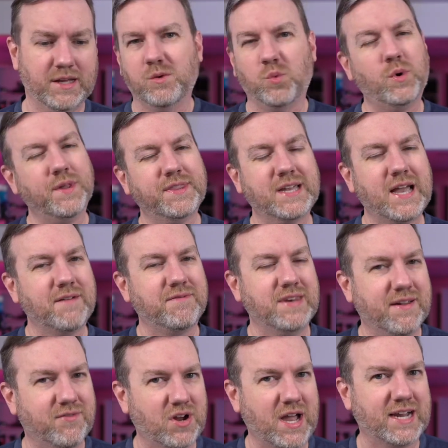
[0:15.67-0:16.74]
The one thing I've
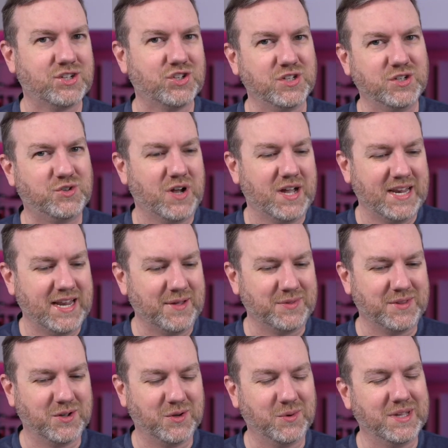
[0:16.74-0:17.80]
never actually tried out
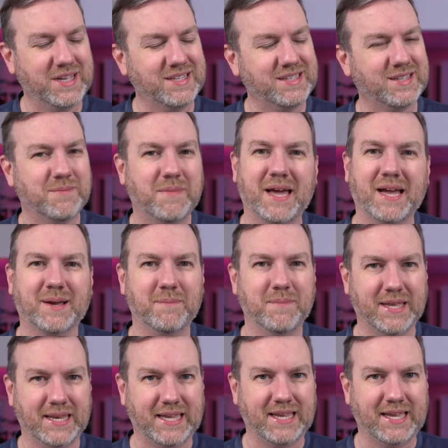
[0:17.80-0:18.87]
though is the Mac
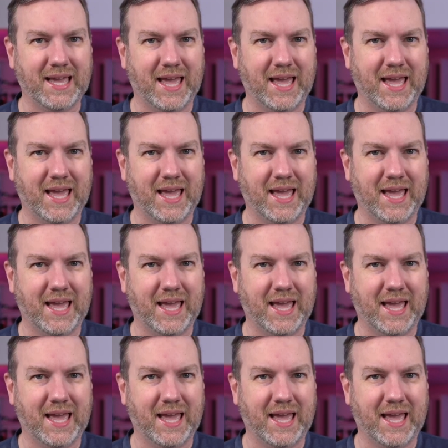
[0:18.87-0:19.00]
Mini.